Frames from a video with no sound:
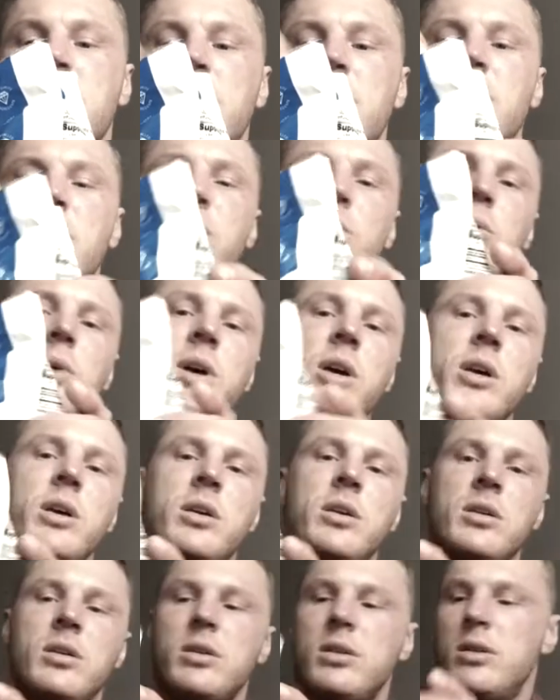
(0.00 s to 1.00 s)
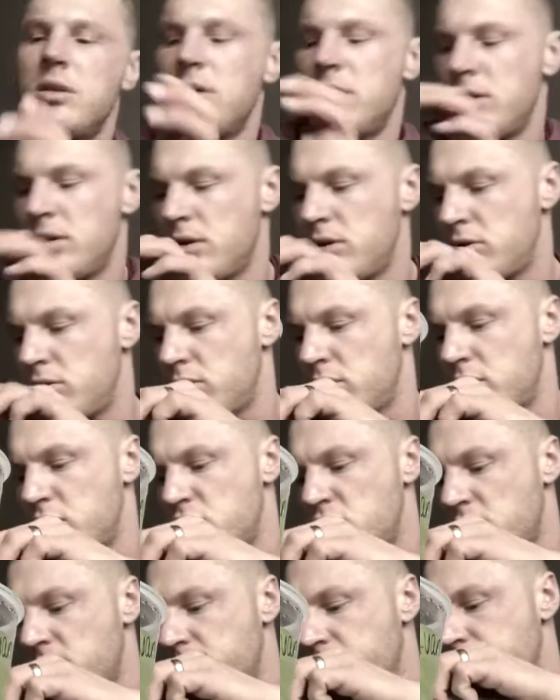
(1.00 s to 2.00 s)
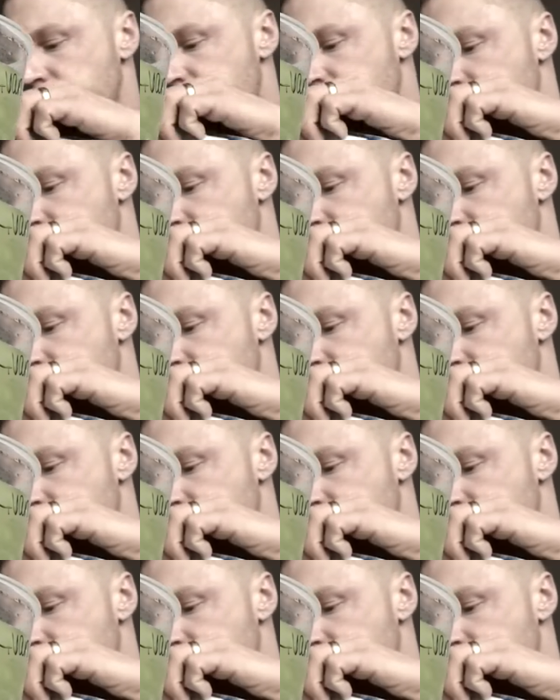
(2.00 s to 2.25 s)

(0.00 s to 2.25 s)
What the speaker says: and then on the way to the gym,